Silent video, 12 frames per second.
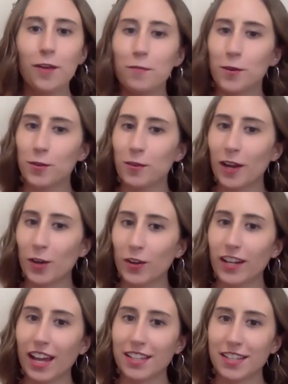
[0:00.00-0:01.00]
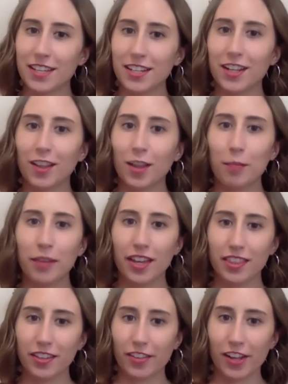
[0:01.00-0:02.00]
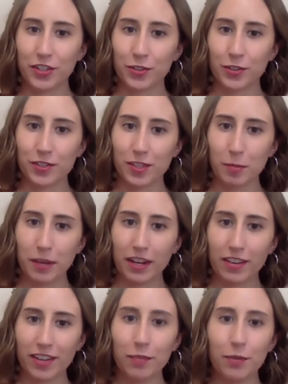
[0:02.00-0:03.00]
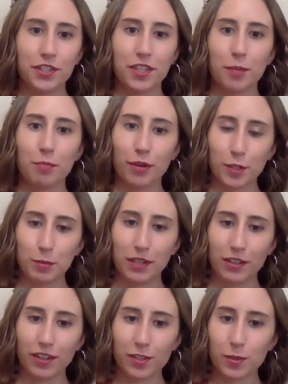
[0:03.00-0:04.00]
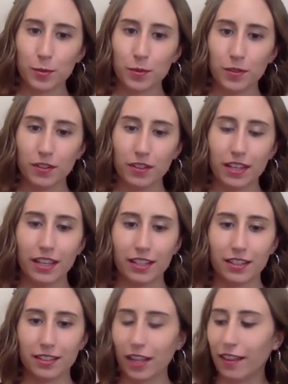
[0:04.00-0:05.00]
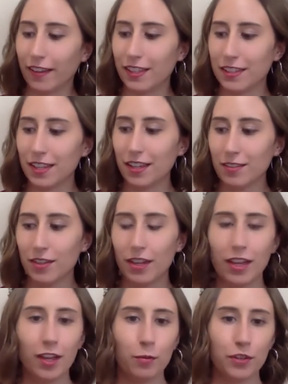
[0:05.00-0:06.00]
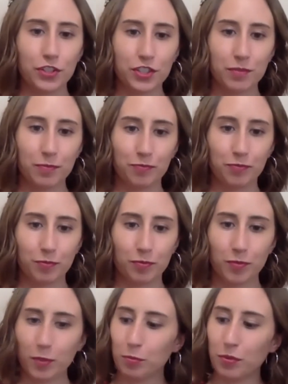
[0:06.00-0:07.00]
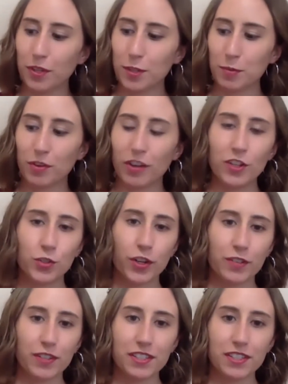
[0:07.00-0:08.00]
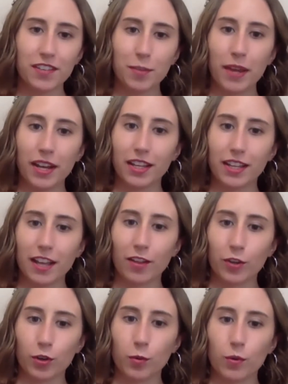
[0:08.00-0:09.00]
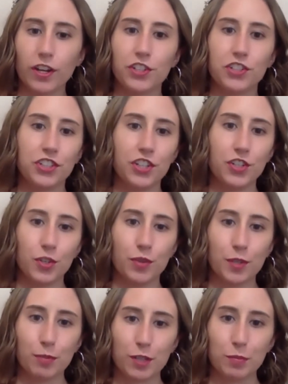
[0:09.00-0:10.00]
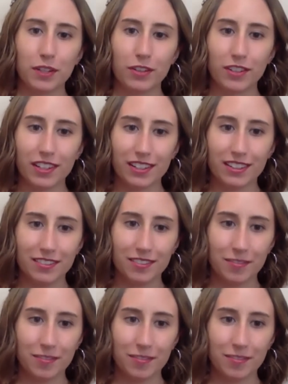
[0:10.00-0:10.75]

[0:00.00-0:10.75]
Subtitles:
For the record, I attend Columbia Theological Seminary, which is a Presbyterian school in Atlanta, which brings me great joy to receive the Betty Gallagher Award, as she too was Presbyterian.